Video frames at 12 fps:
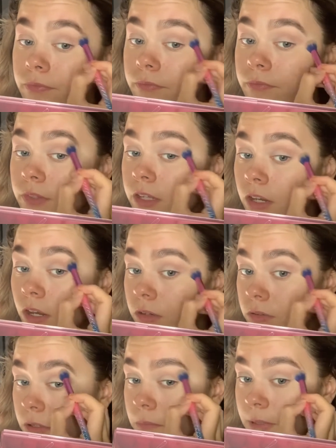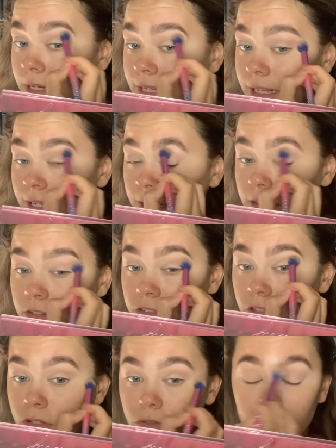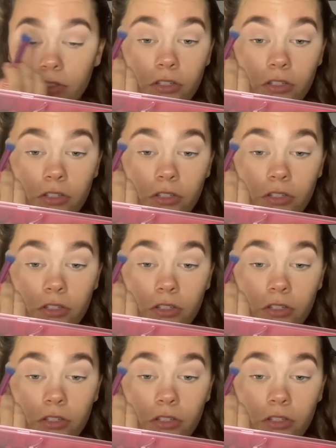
you know, completely just lose,